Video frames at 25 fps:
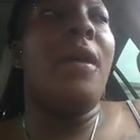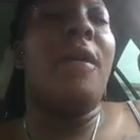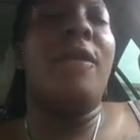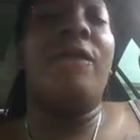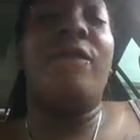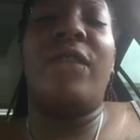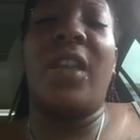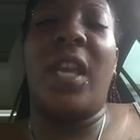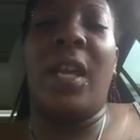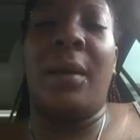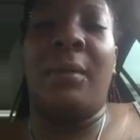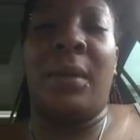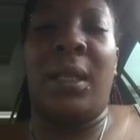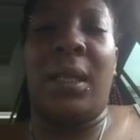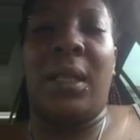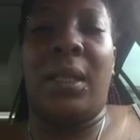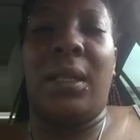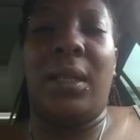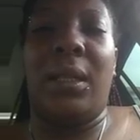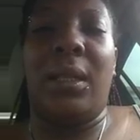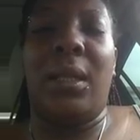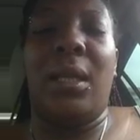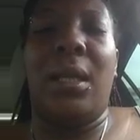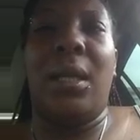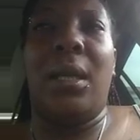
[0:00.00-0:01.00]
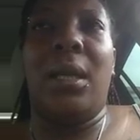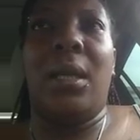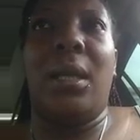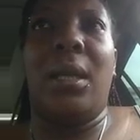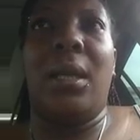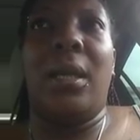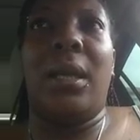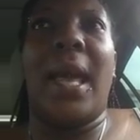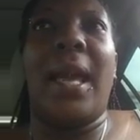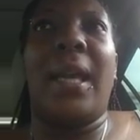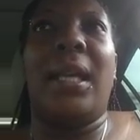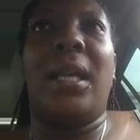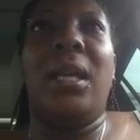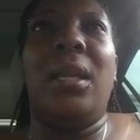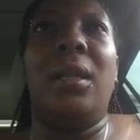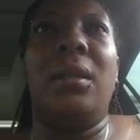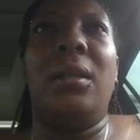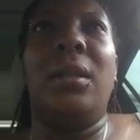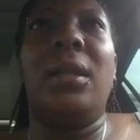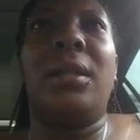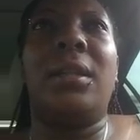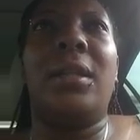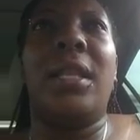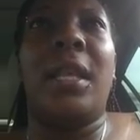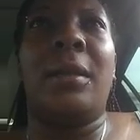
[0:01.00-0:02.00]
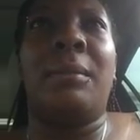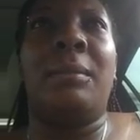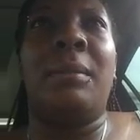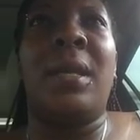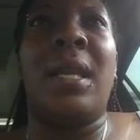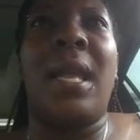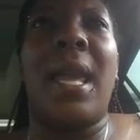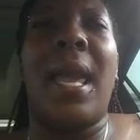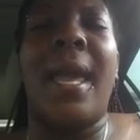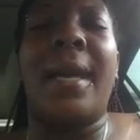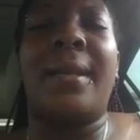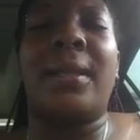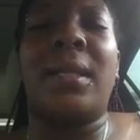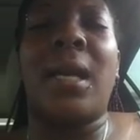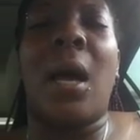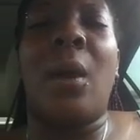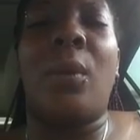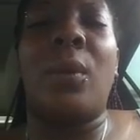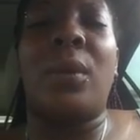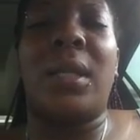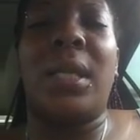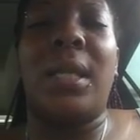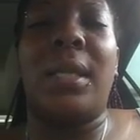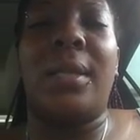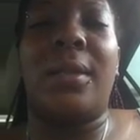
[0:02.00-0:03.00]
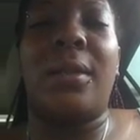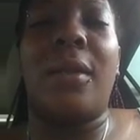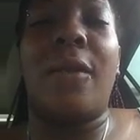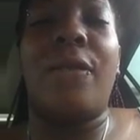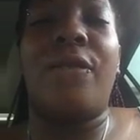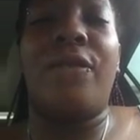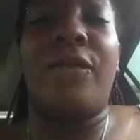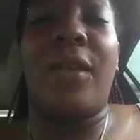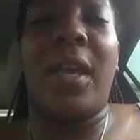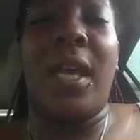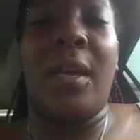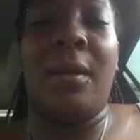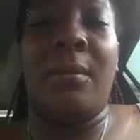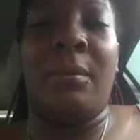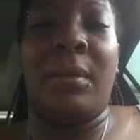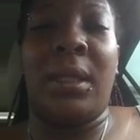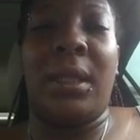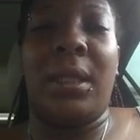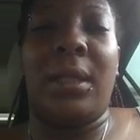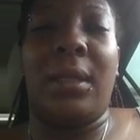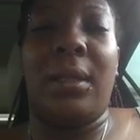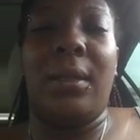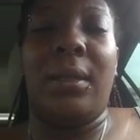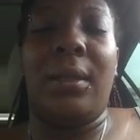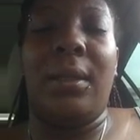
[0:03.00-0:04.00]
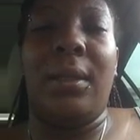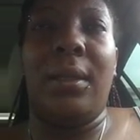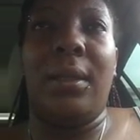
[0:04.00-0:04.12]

Family. Like he looked at me as I was his family.